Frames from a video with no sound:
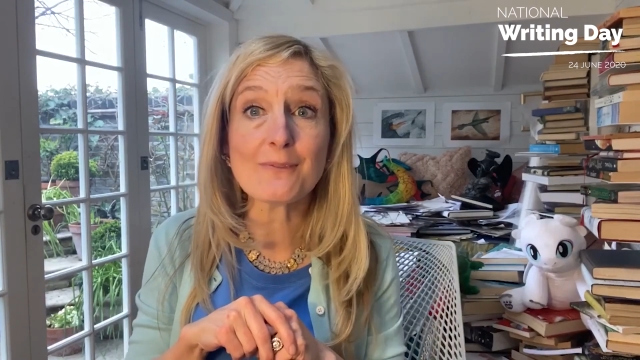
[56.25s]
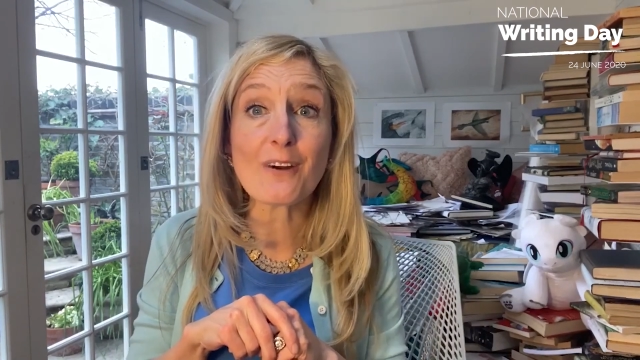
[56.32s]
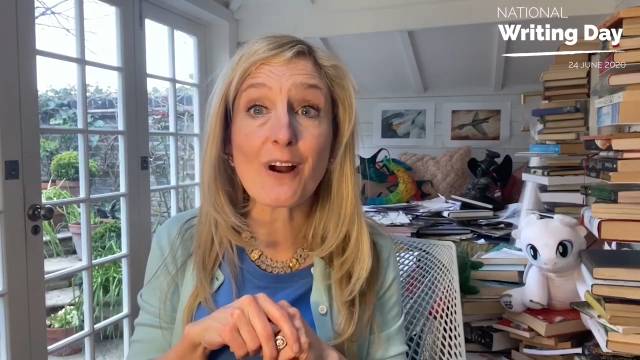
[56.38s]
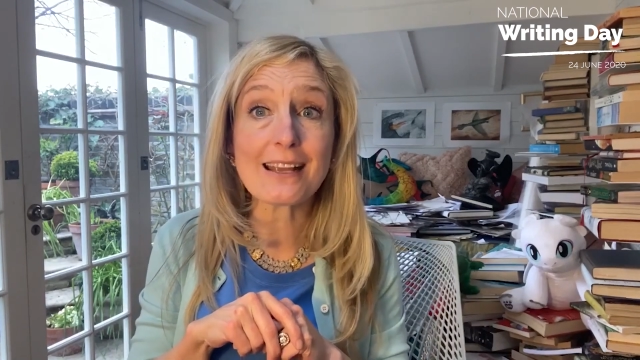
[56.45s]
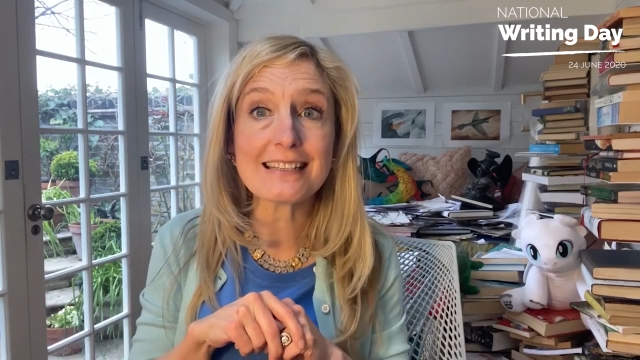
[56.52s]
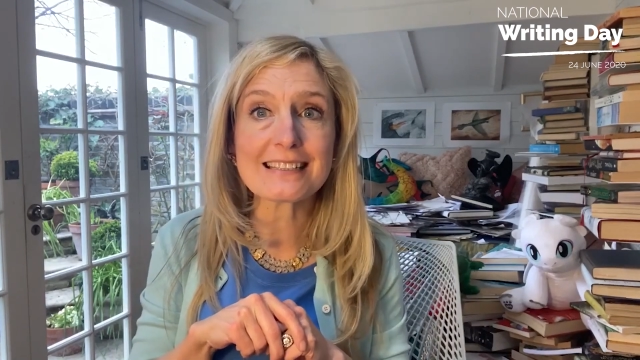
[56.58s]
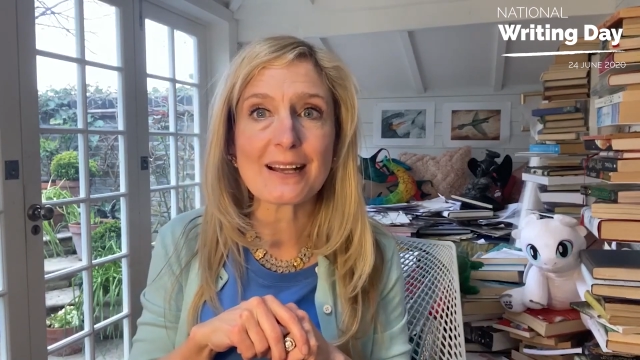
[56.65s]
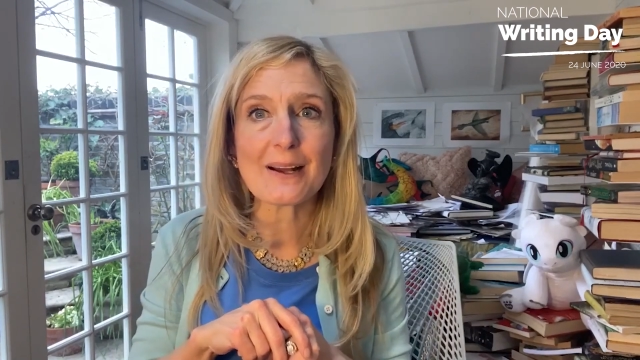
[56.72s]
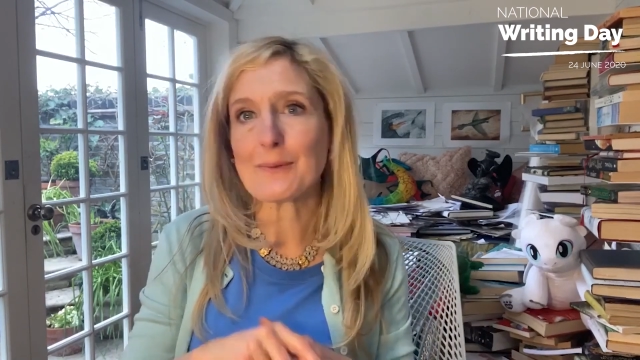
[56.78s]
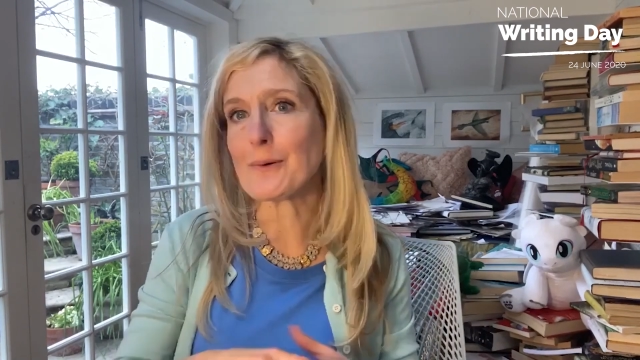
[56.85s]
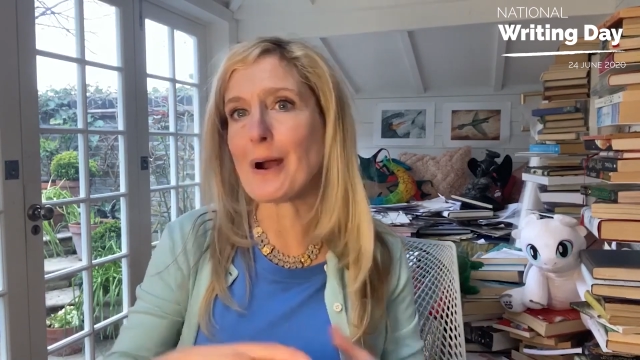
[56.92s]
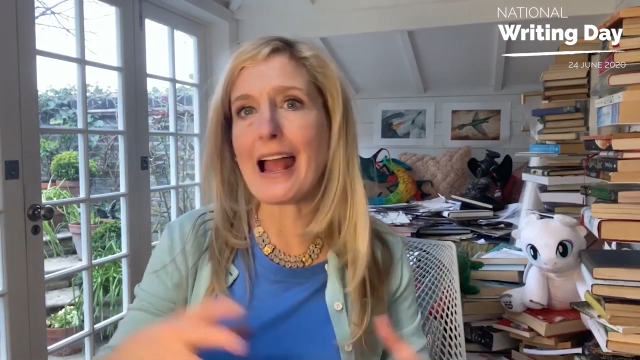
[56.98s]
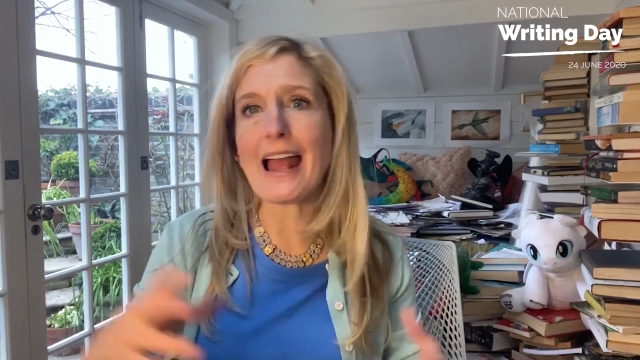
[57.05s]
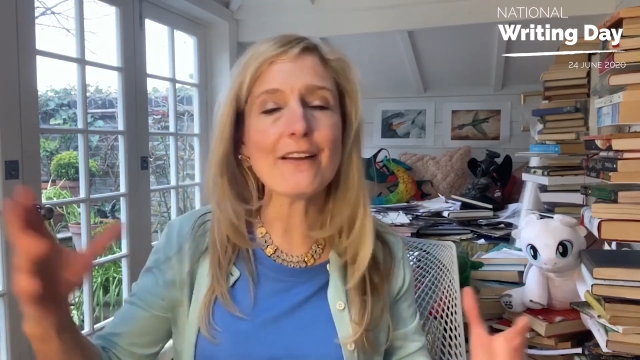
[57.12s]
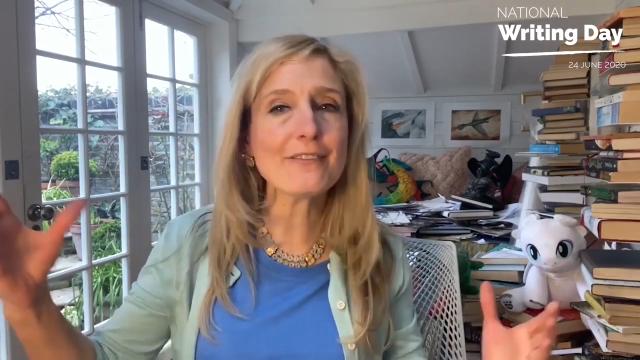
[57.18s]
write
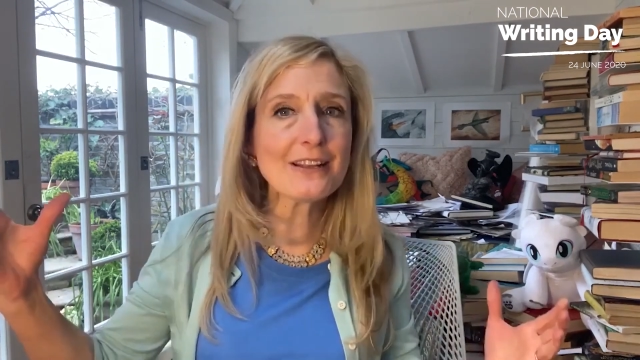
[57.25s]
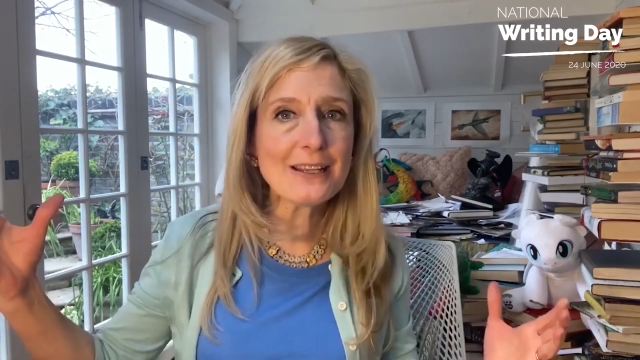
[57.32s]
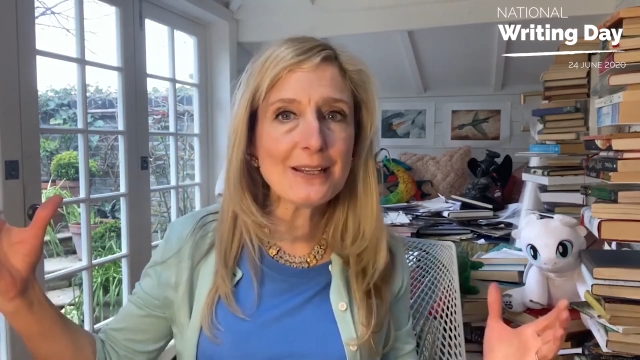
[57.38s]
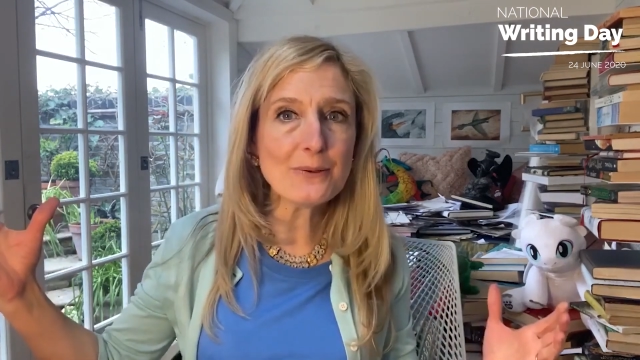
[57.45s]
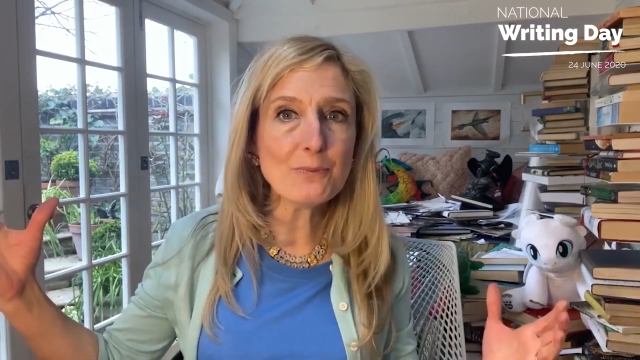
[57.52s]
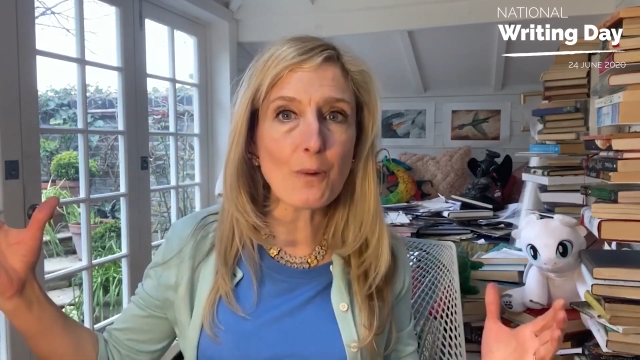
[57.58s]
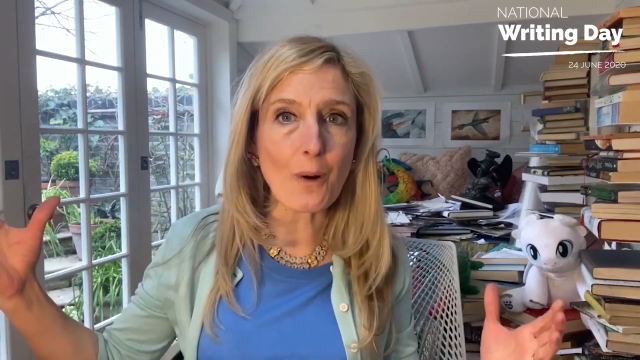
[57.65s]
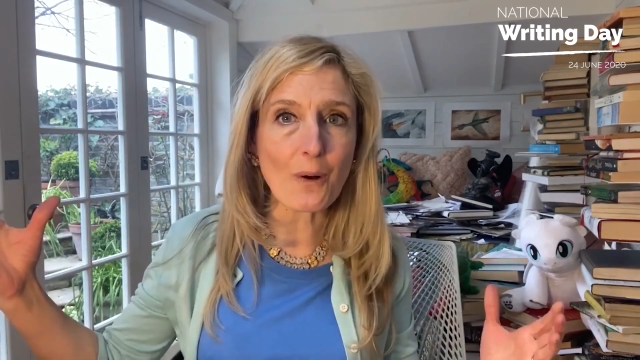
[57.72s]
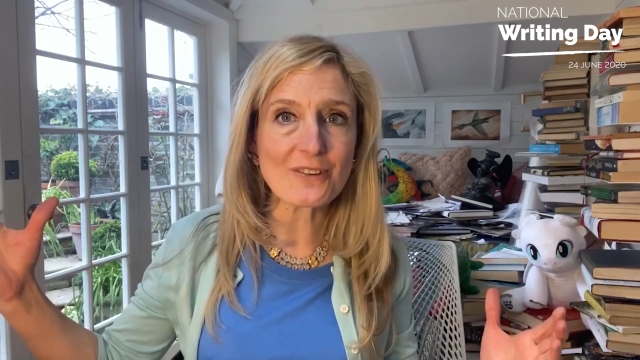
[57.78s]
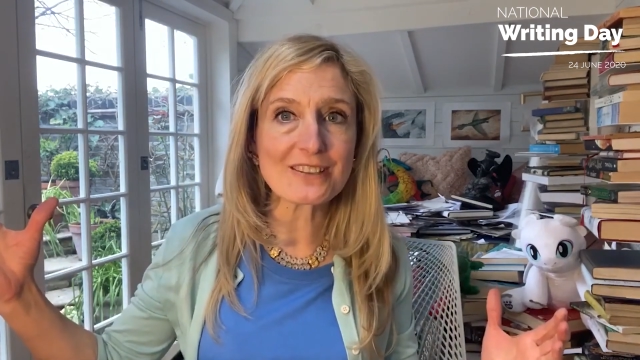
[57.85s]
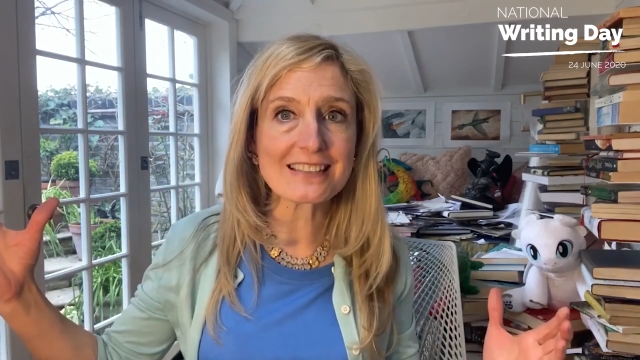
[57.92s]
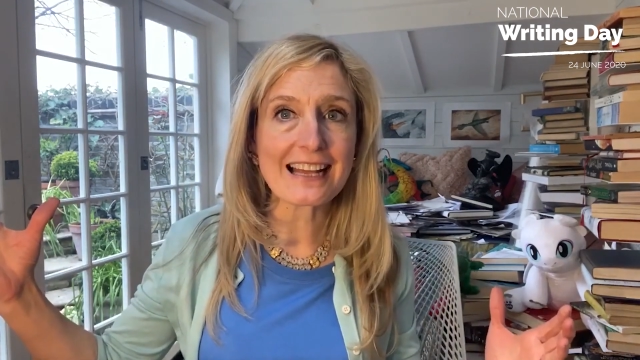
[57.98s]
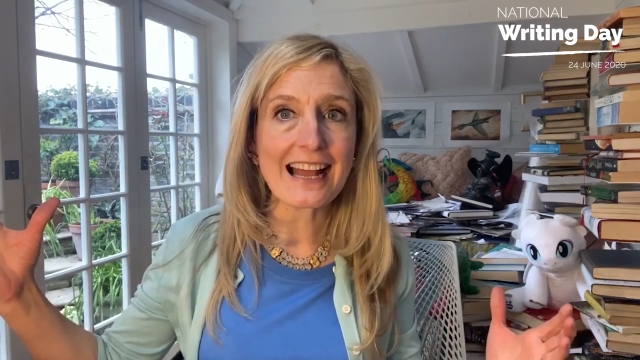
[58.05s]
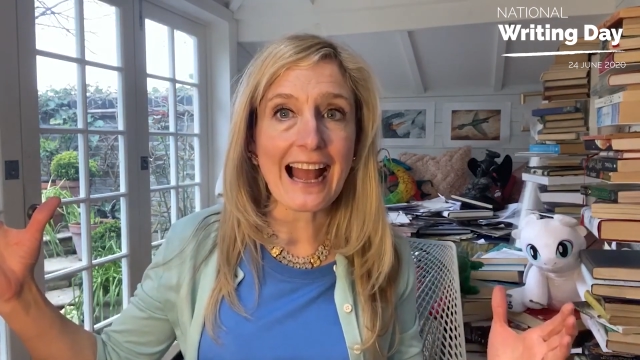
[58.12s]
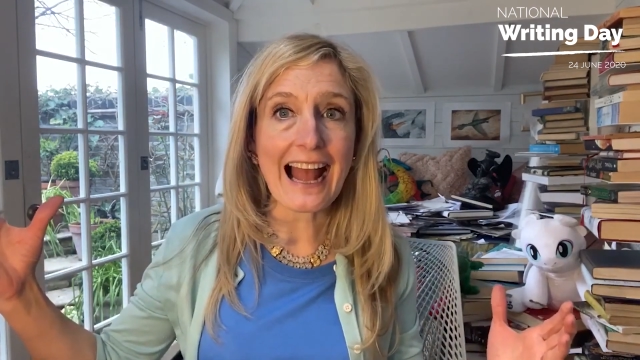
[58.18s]
whatever you want